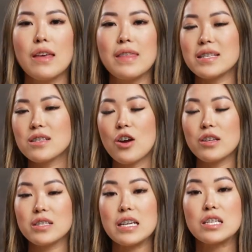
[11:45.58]
This is
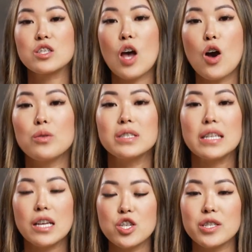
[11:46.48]
honestly so
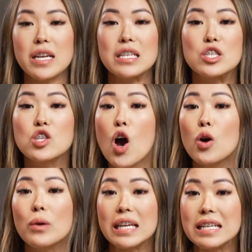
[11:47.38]
delicious and
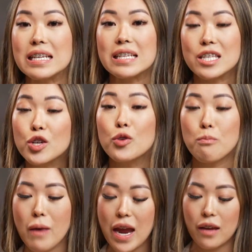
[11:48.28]
so easy to
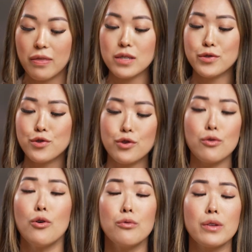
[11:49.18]
make. This
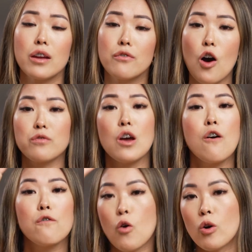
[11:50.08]
noodle only involved
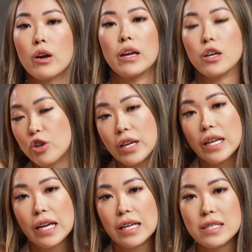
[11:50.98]
4
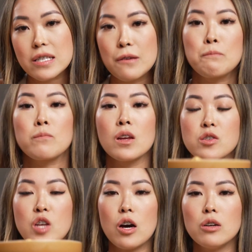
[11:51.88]
ingredients.
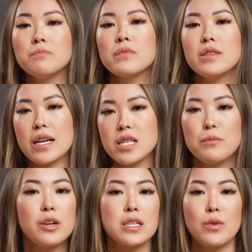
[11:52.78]
So next
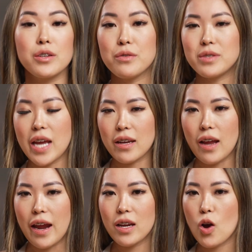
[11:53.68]
time you guys want to do date
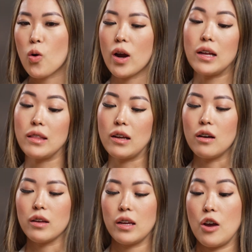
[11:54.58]
night or a
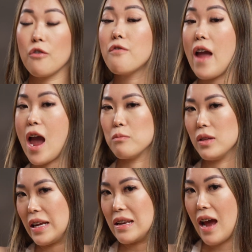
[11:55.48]
little, you know,
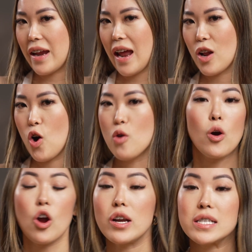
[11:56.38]
family night at home,
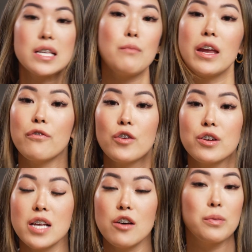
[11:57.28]
or honestly make it for
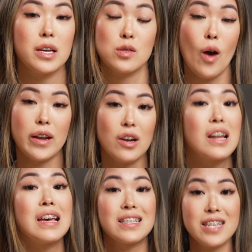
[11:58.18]
yourself, because why not?
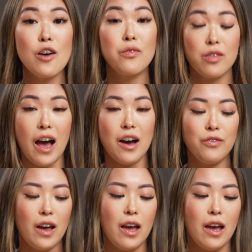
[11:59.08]
Self-love.